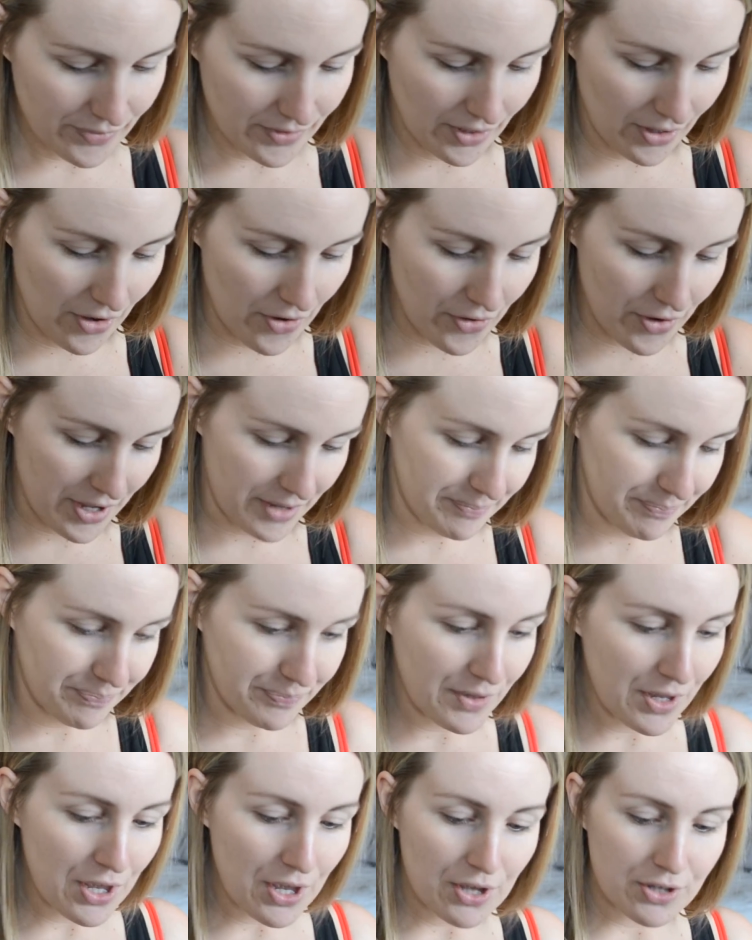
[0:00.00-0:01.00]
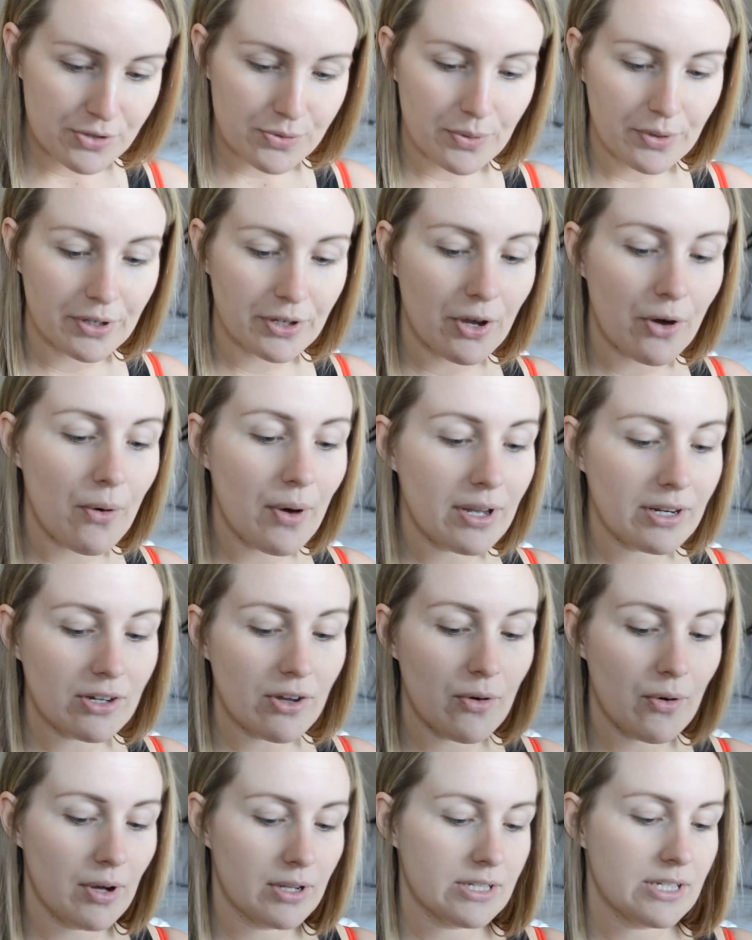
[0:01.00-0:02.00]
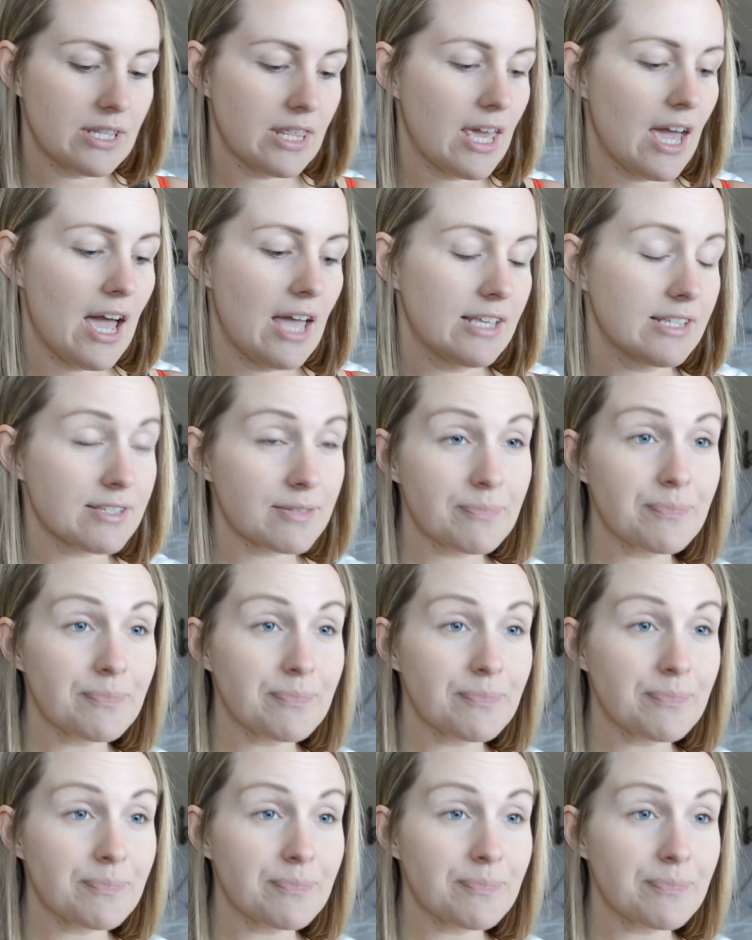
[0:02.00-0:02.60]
Okay, so we're going to go ahead and go on to the eyes.